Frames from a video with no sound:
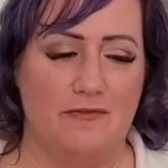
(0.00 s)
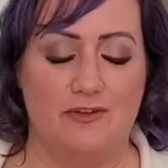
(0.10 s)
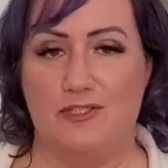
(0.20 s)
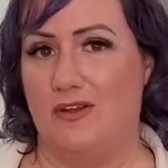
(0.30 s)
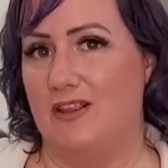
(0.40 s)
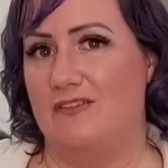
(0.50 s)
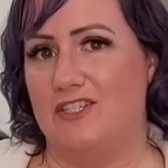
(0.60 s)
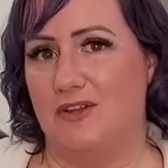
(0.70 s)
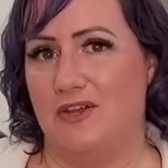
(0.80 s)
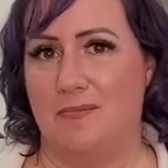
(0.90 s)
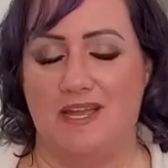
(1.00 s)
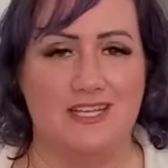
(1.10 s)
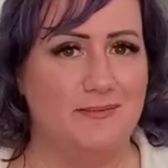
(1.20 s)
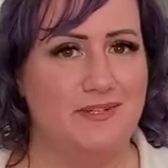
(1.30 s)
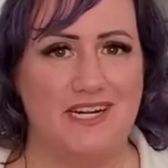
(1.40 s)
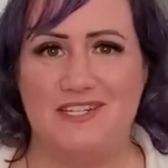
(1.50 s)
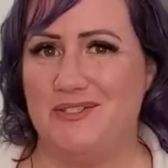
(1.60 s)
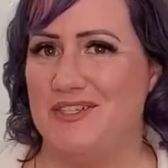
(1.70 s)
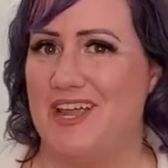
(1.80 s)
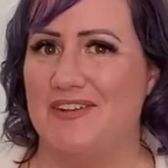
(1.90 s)
First of all, I love to cook. My husband and I do
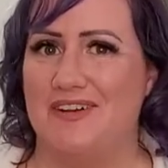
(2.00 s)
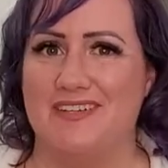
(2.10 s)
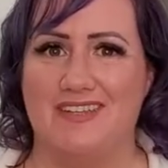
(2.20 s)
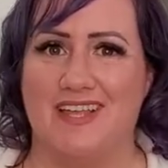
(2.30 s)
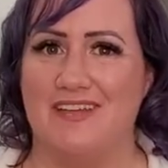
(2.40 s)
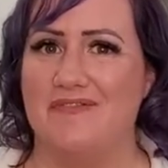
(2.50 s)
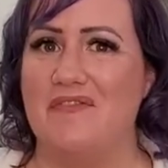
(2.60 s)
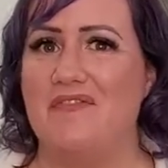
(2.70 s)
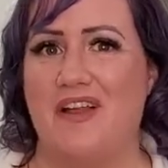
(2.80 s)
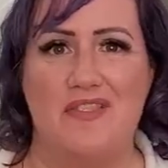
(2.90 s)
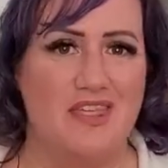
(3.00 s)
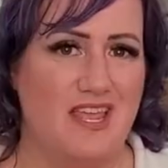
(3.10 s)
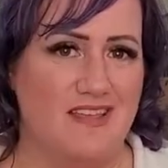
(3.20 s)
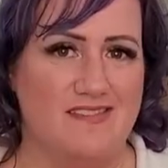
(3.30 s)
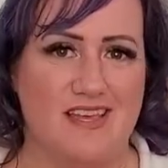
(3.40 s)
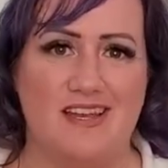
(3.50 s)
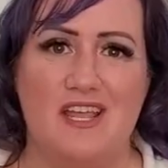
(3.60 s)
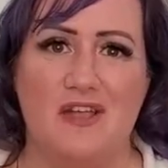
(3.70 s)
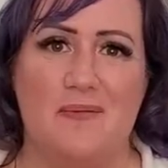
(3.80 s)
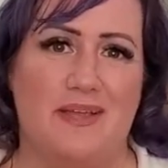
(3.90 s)
it together. It's like a fun thing that
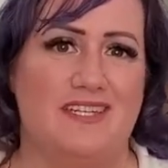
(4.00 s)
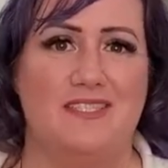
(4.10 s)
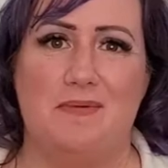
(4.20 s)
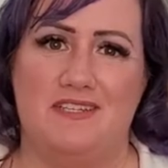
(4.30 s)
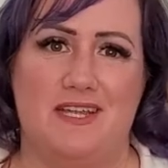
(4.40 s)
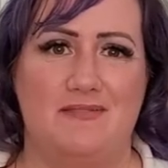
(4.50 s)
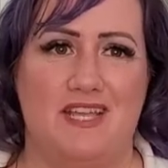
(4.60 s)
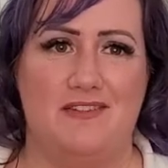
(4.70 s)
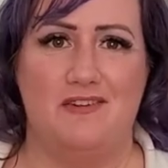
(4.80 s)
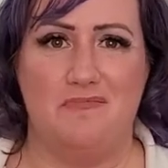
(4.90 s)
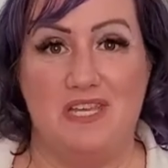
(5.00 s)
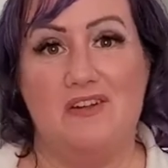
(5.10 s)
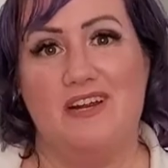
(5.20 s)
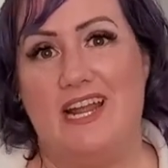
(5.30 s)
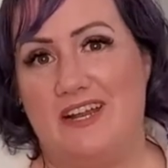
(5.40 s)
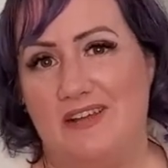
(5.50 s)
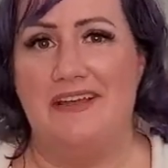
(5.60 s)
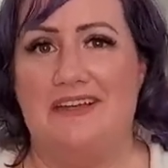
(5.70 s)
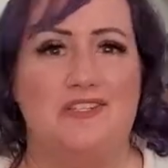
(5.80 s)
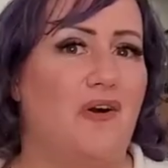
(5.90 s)
we get to spend time together and be creative
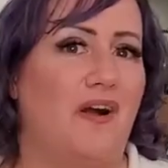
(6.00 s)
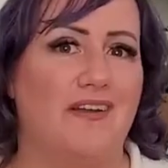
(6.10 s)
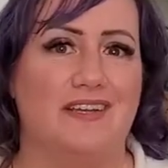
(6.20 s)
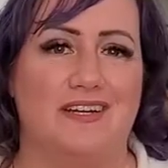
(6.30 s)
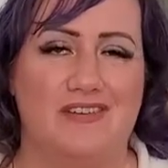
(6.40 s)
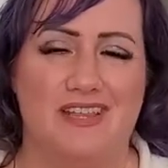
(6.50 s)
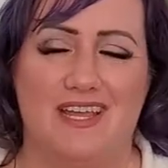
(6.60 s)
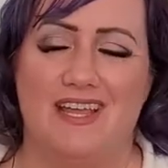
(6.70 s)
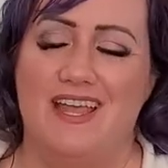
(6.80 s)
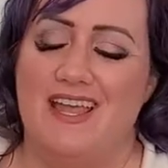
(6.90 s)
and talk and everything.